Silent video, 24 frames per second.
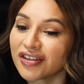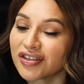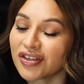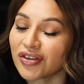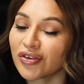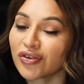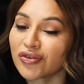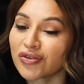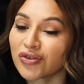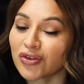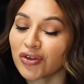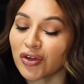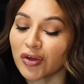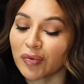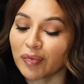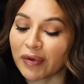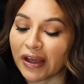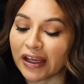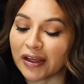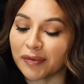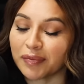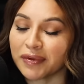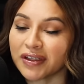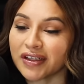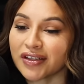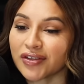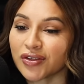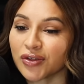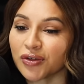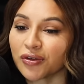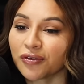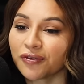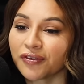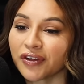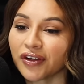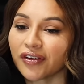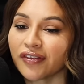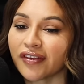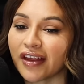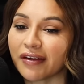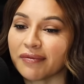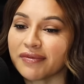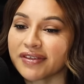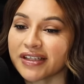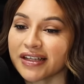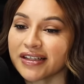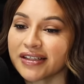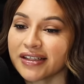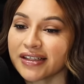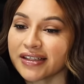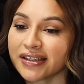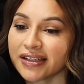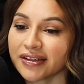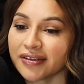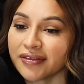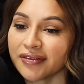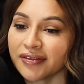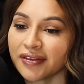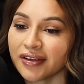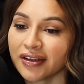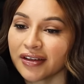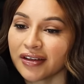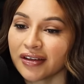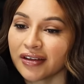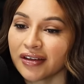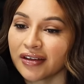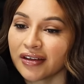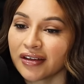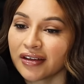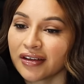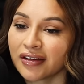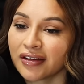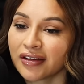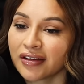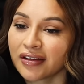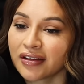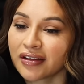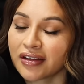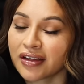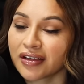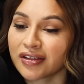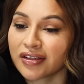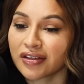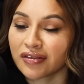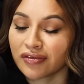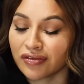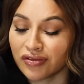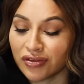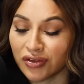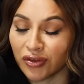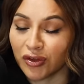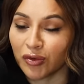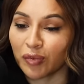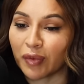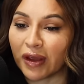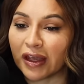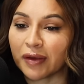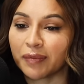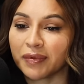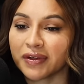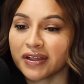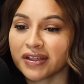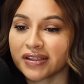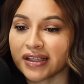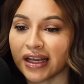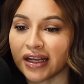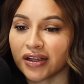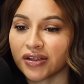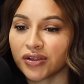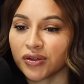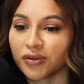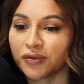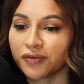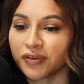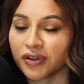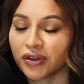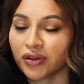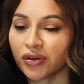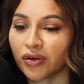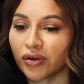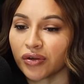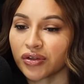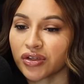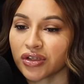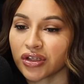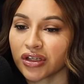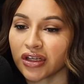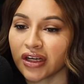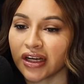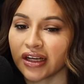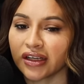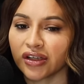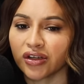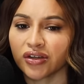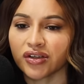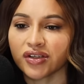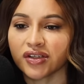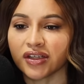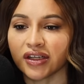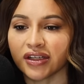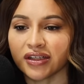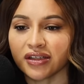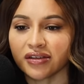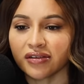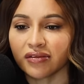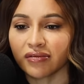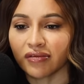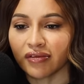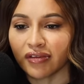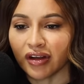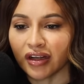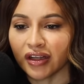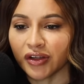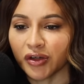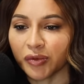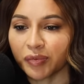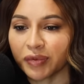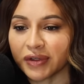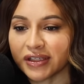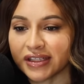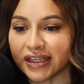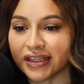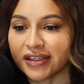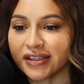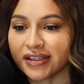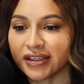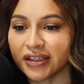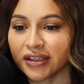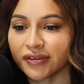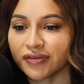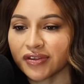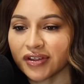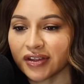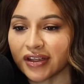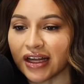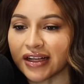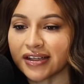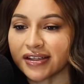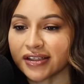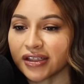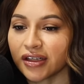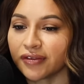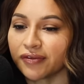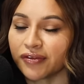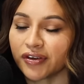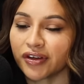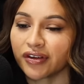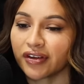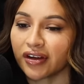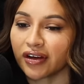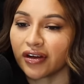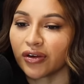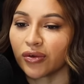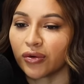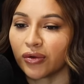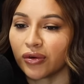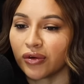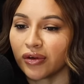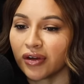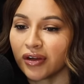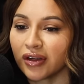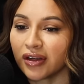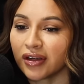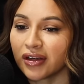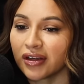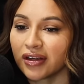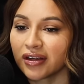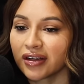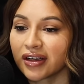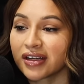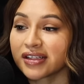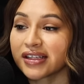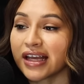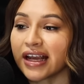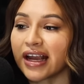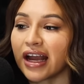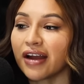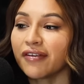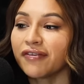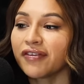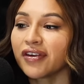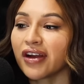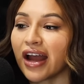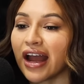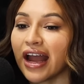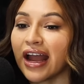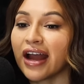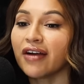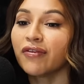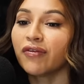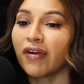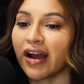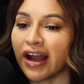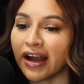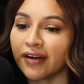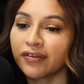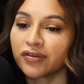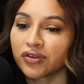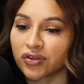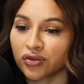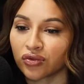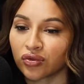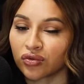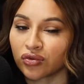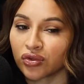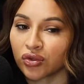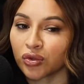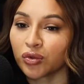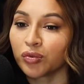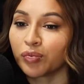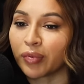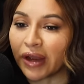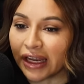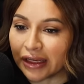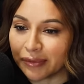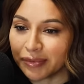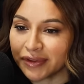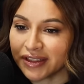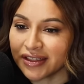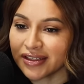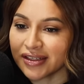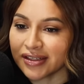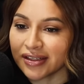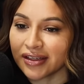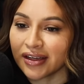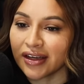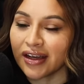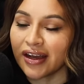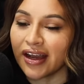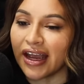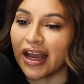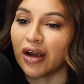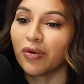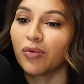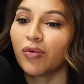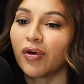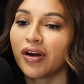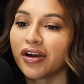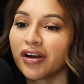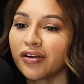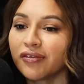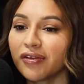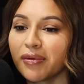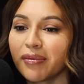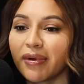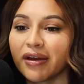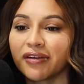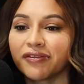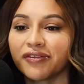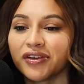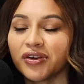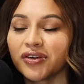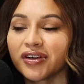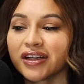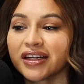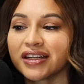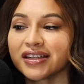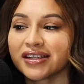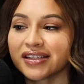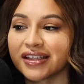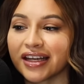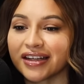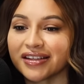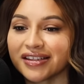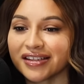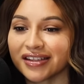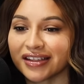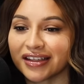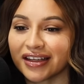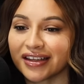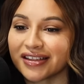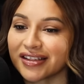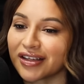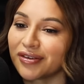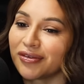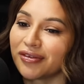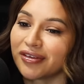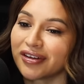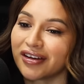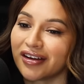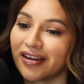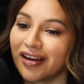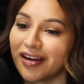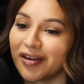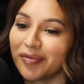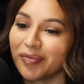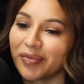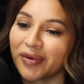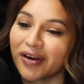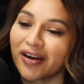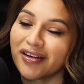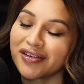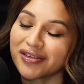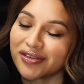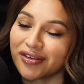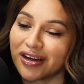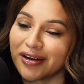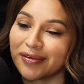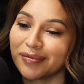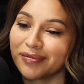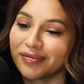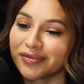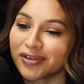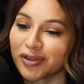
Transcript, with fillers: do do the babies do you feel them sensitive Huh? Could, do the babies like? Do you feel Kulture and your son a little bit sensitive to that stuff, or they're cool? Because like I oh. feel I have I have two babies. Yeah. And one of them I feel can sense things and oh. one not. But also I'm